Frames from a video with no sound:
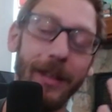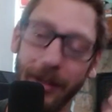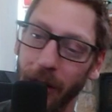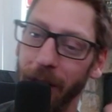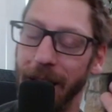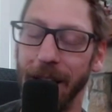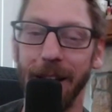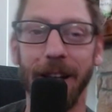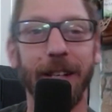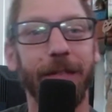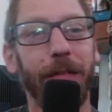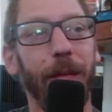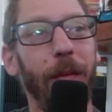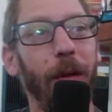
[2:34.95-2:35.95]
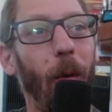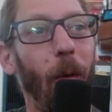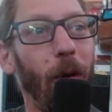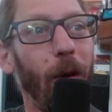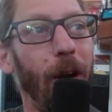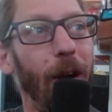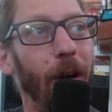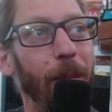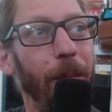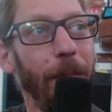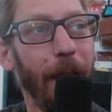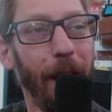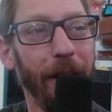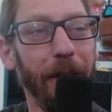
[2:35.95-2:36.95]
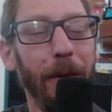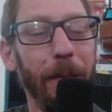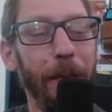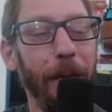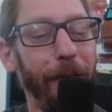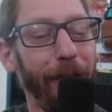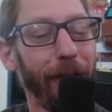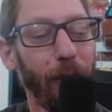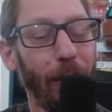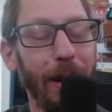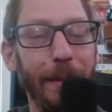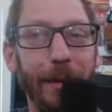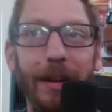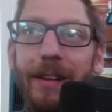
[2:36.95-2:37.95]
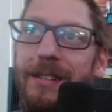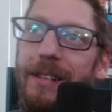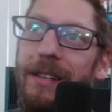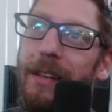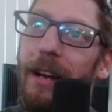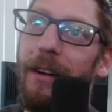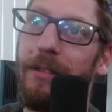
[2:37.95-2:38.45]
cookiness from the Oreo. A little bit of a creaminess in there,